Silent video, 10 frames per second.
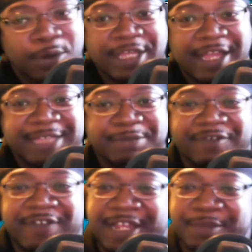Y'all guys been
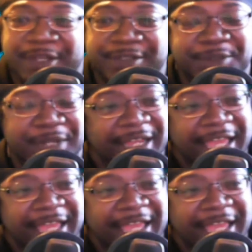following me on Twitter.